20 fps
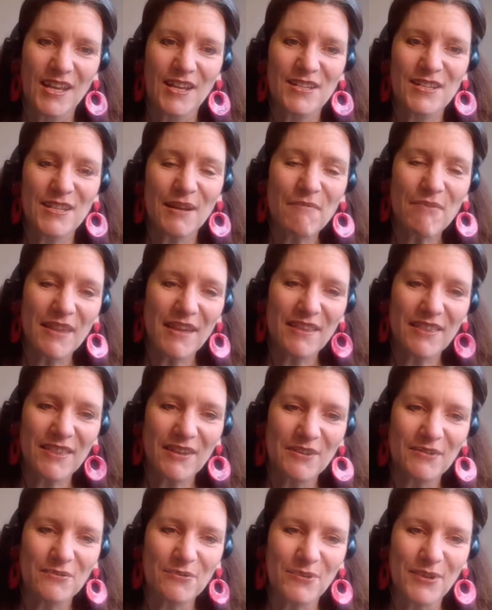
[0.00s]
Something
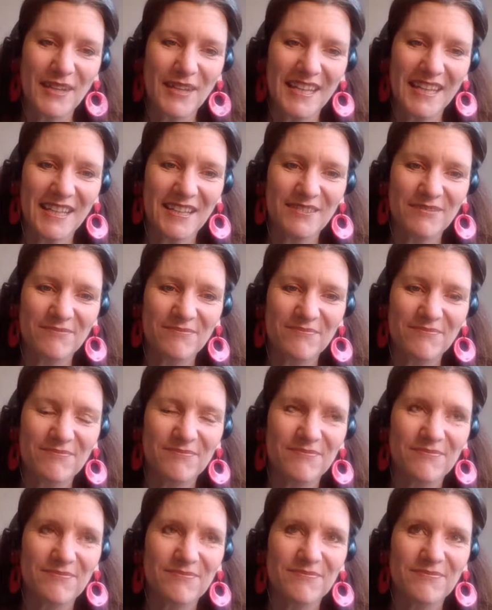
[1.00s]
that we
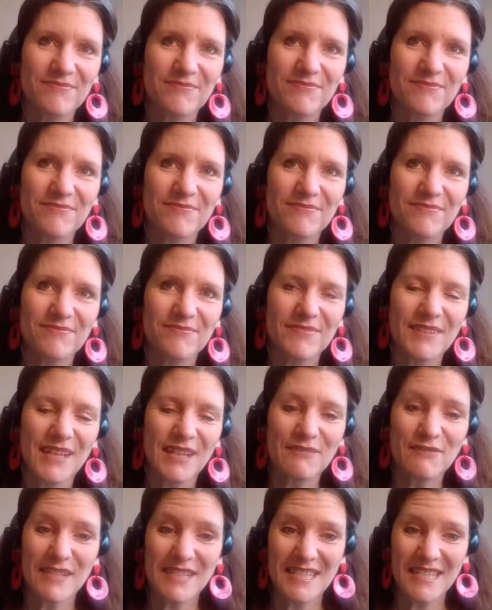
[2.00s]

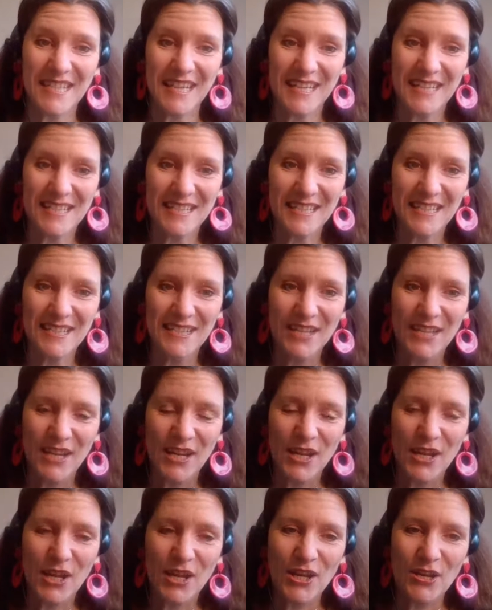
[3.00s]
investigated
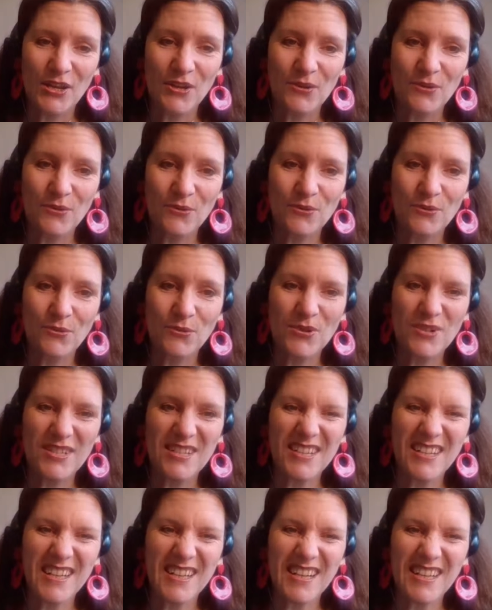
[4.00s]

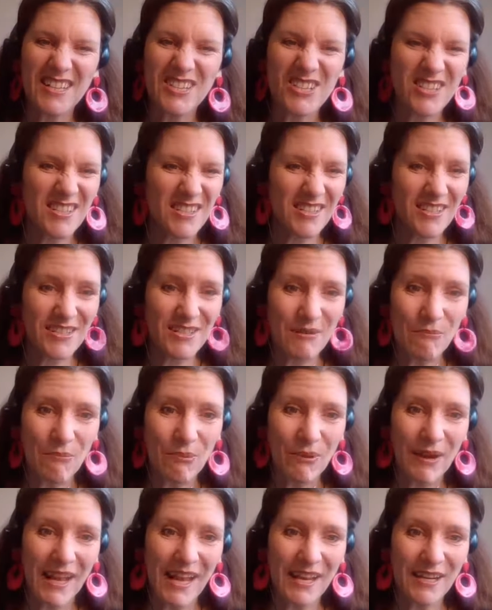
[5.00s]
was just the
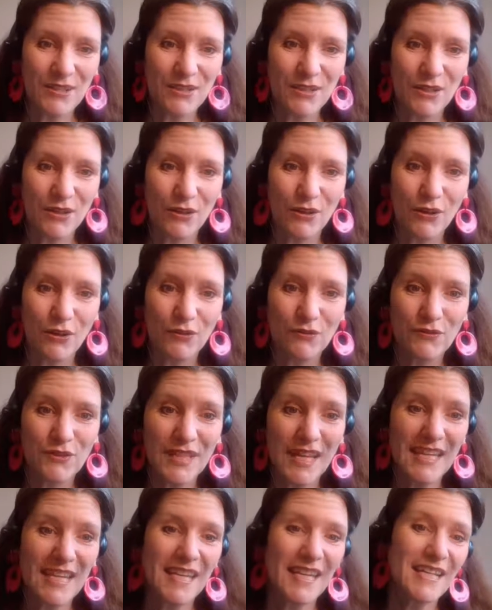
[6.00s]
simple act of
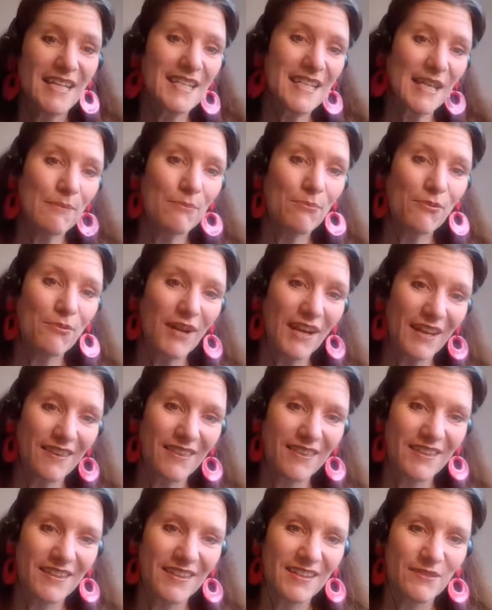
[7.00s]
taking a deep breath
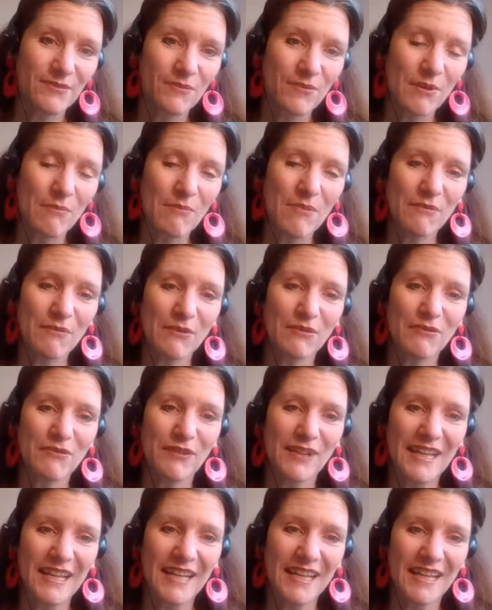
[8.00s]
when we were
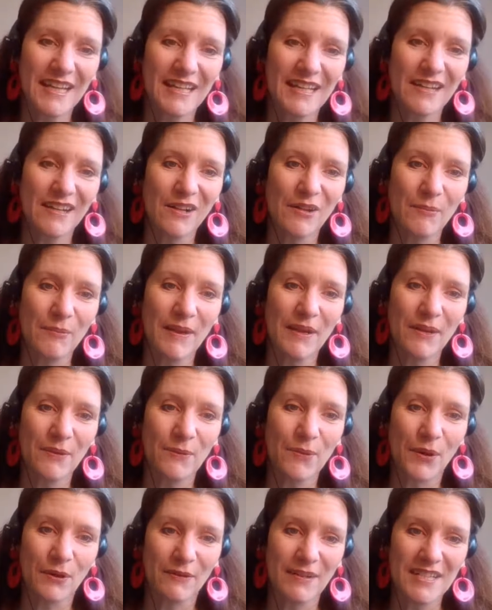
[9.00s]
feeling a little bit
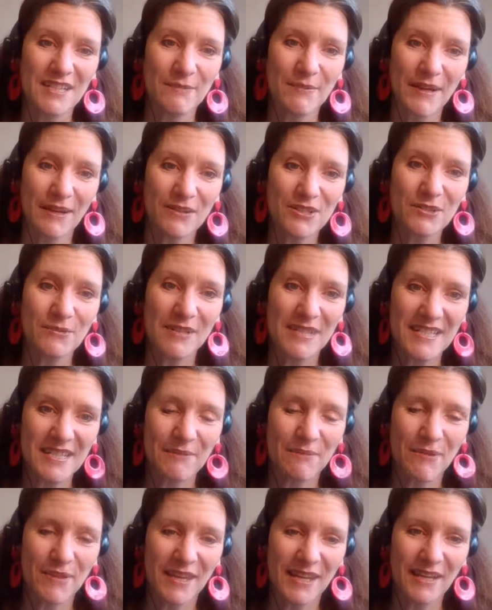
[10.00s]
worried about doing
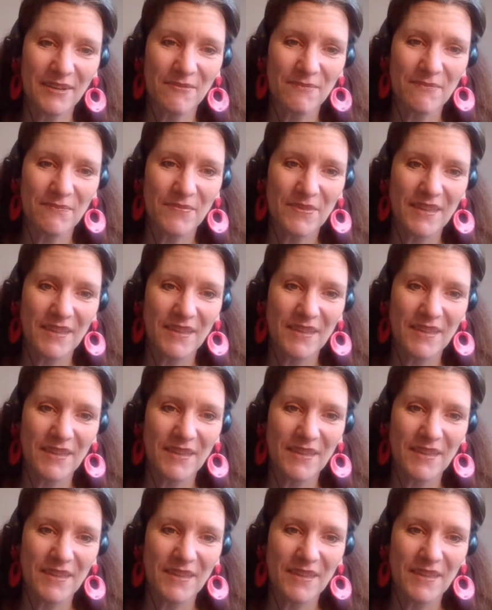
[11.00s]
something,